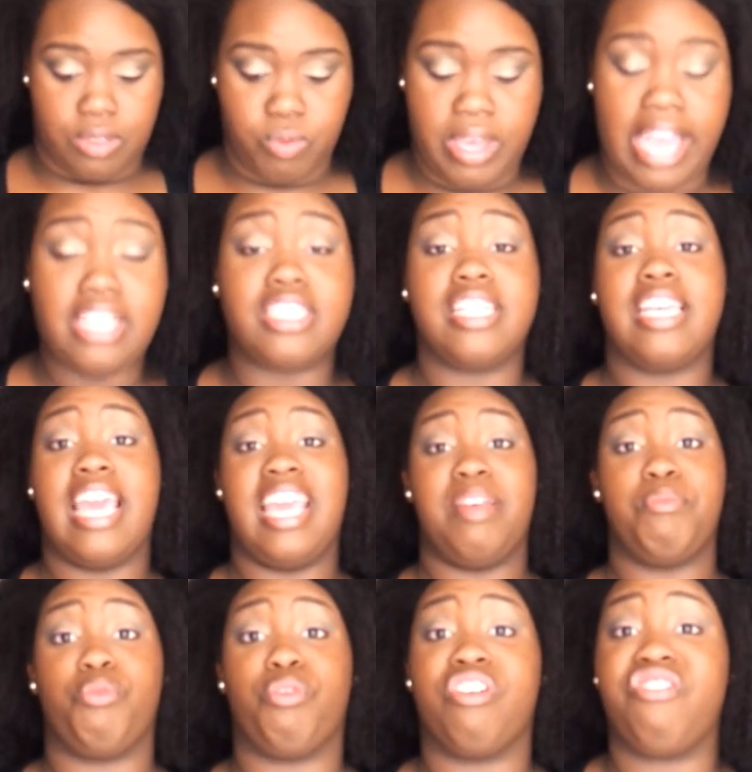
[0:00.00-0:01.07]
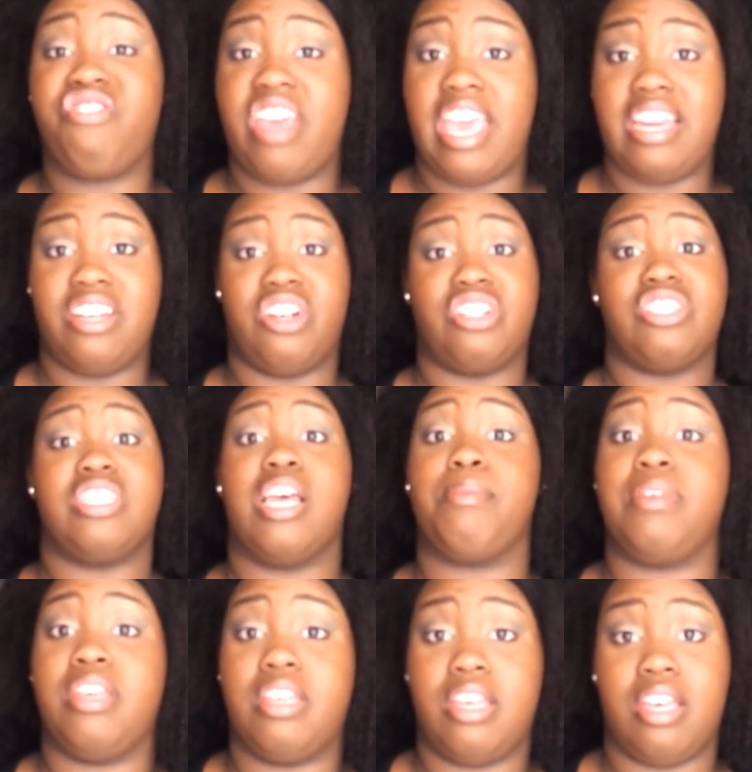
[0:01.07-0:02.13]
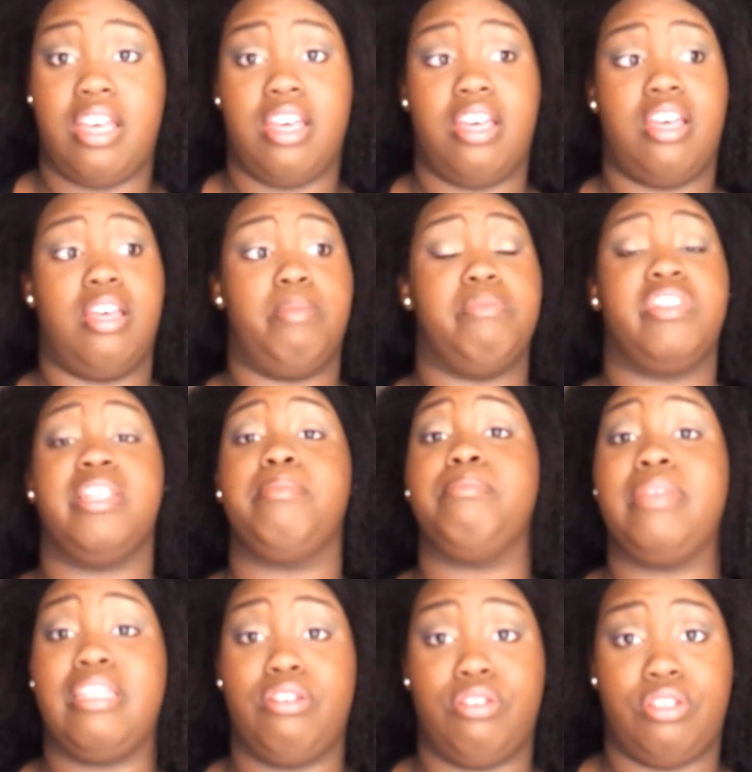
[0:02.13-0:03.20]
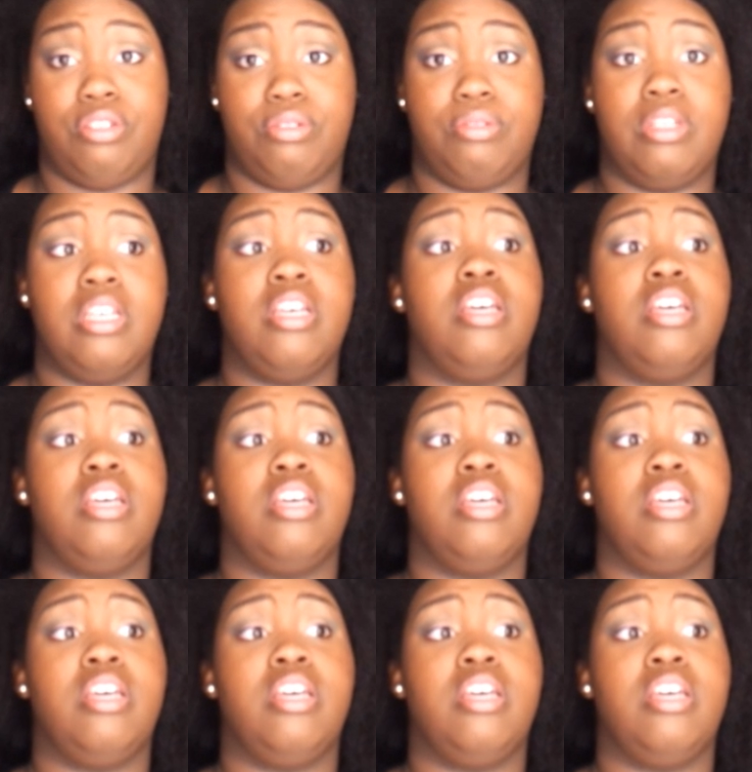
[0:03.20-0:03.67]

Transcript: we actually gain more fat in our stomach than men do.